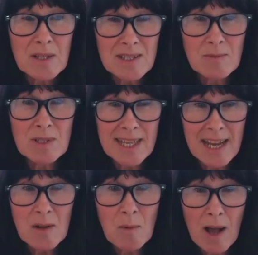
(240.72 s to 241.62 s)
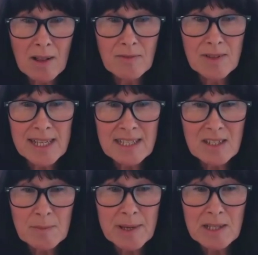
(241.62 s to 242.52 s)
it will take a while for
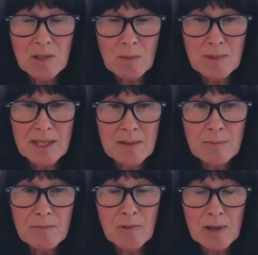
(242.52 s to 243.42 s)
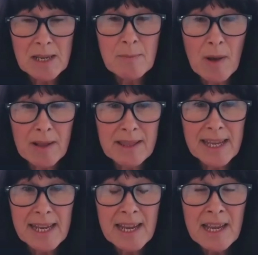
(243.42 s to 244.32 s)
these to be adopted fully by
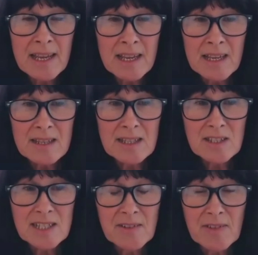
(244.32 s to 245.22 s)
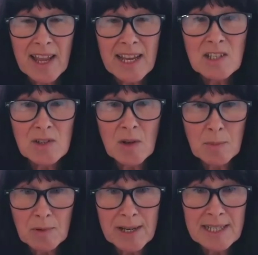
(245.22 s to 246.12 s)
the certification
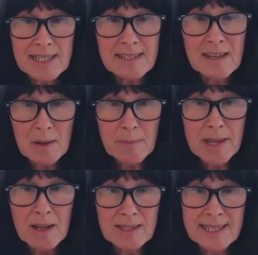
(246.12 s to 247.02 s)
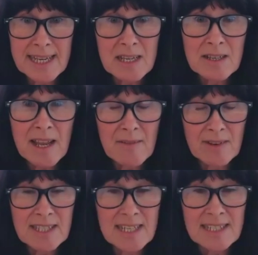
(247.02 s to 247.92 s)
operators like BRC and
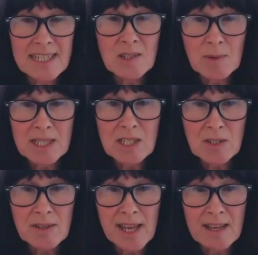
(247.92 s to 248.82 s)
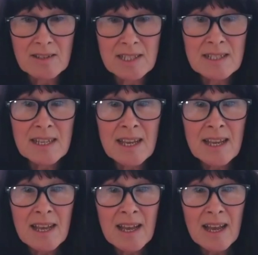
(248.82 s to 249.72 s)
FSSC 22000,
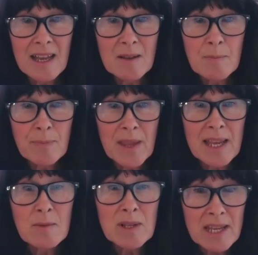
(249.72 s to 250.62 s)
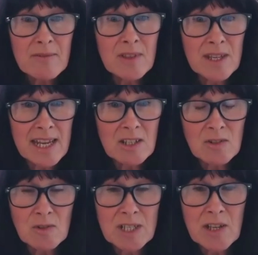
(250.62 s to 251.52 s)
it will give the
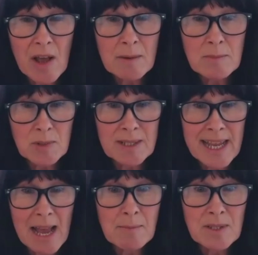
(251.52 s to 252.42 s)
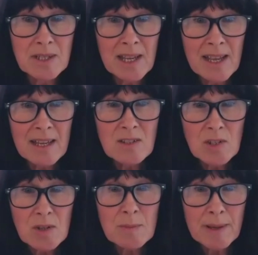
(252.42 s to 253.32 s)
industry time to adapt
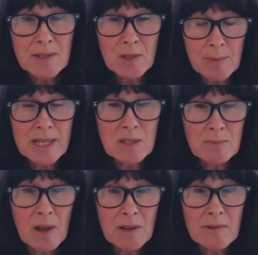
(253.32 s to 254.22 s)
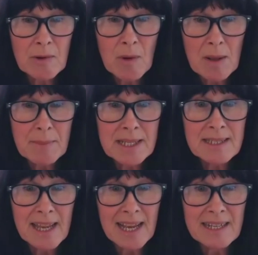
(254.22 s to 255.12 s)
to the new benchmark
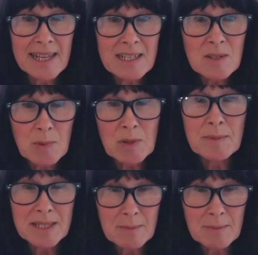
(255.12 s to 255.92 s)
requirements and then to put them into